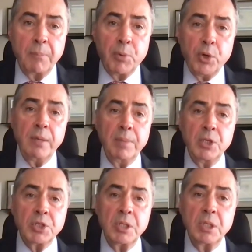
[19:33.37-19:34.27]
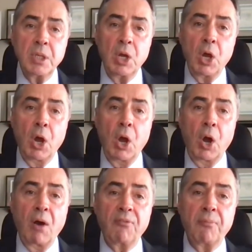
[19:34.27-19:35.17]
the prohibition
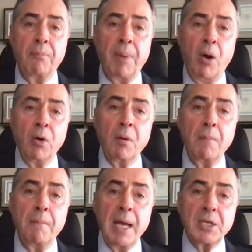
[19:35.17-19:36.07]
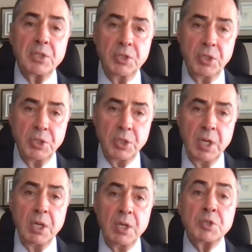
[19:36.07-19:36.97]
of bulk
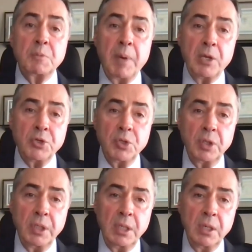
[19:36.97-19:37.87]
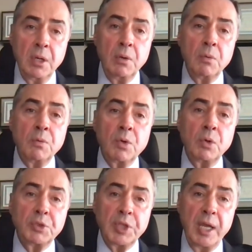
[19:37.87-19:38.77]
messages, especially
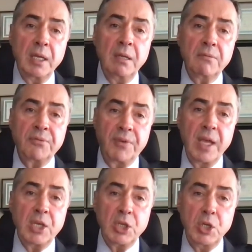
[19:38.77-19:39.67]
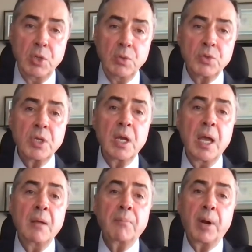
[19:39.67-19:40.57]
containing fake news,
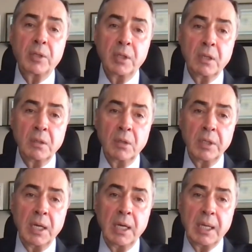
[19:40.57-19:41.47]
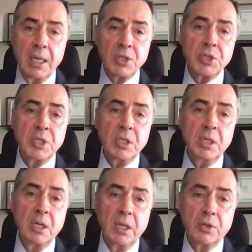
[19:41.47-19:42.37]
and particularly against
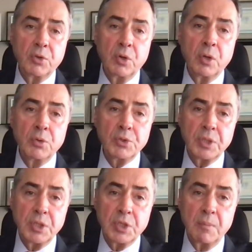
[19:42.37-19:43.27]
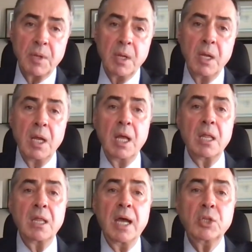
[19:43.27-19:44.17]
the electoral system.
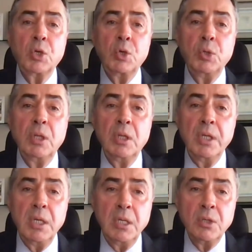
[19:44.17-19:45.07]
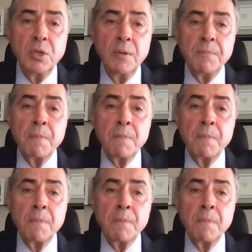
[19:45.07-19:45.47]
And that could lead